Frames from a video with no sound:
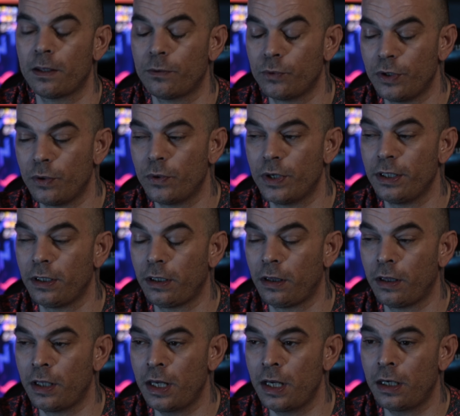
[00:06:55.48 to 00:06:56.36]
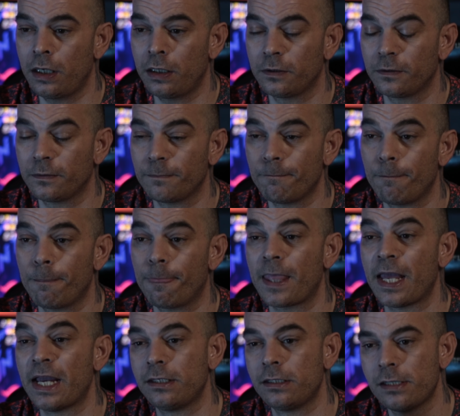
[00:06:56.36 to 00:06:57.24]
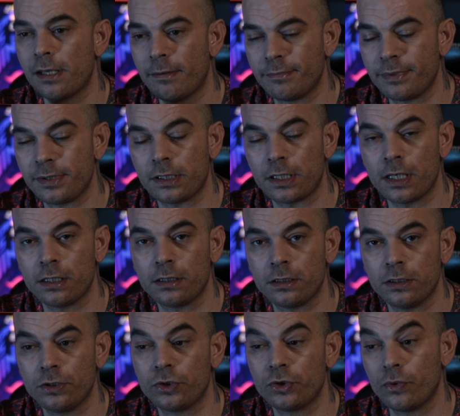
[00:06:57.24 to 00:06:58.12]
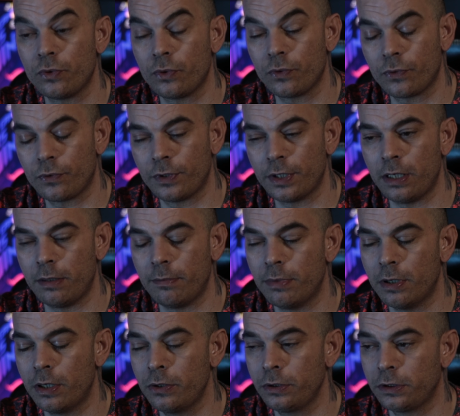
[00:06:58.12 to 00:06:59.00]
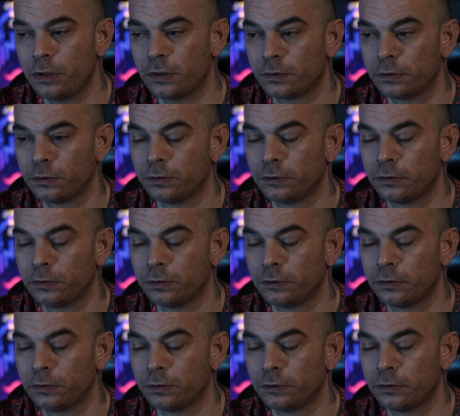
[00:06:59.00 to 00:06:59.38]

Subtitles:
We went there, I jumped straight into their boat,